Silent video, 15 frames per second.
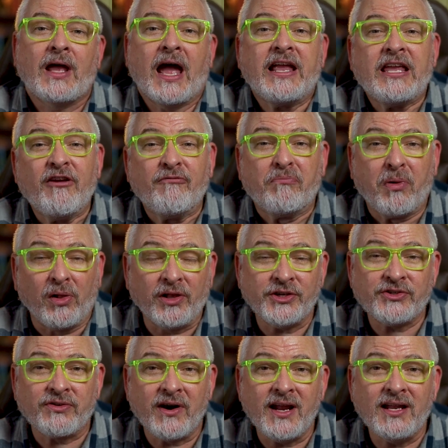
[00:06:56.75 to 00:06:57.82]
I give
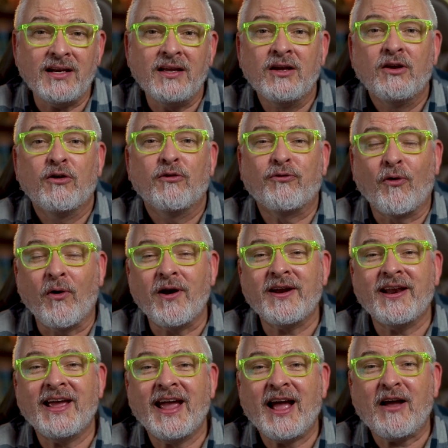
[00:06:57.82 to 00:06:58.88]
Bullet Train
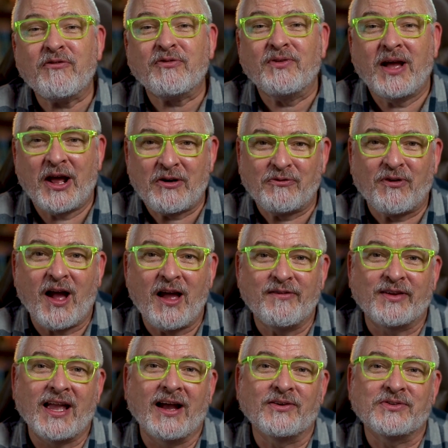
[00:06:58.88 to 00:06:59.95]
4.5 out of
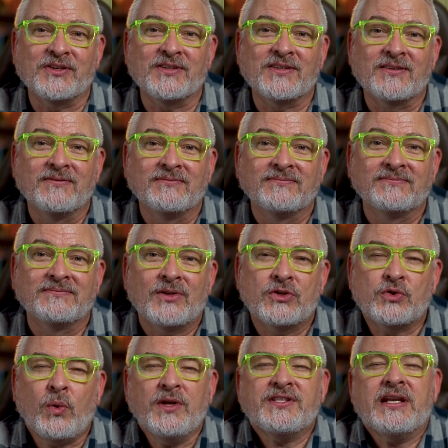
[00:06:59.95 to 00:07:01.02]
5 couches.
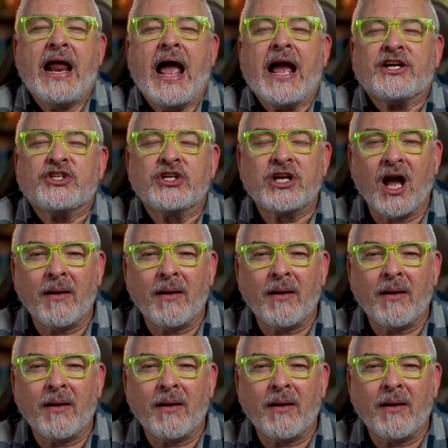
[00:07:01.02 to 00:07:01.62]
So what's an action